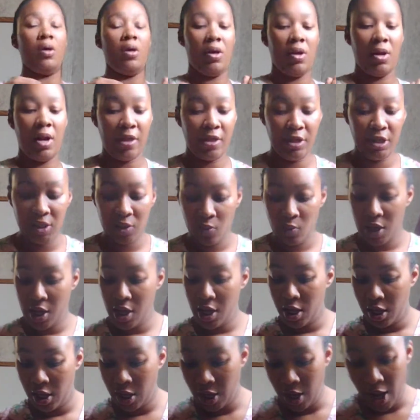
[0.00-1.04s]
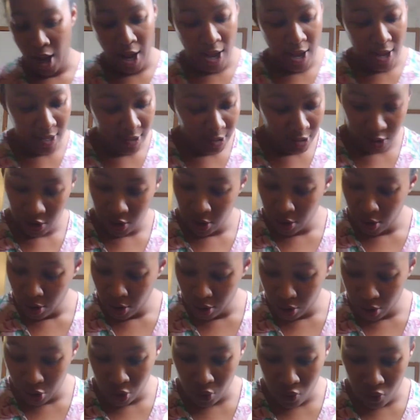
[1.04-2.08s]
Now this wig, it has
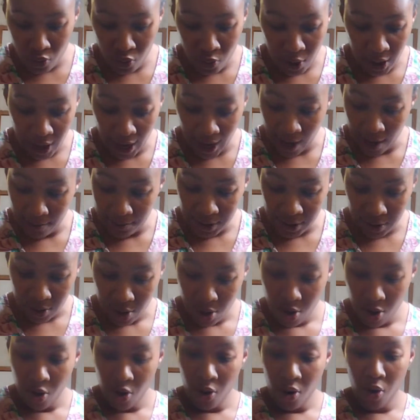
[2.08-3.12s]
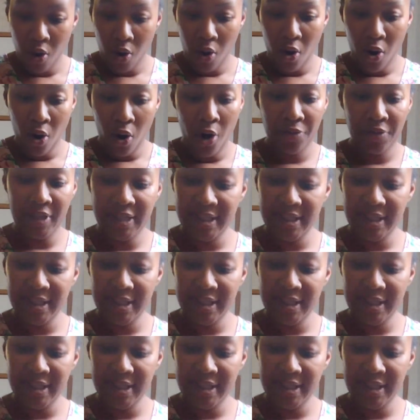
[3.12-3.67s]
2 caps on the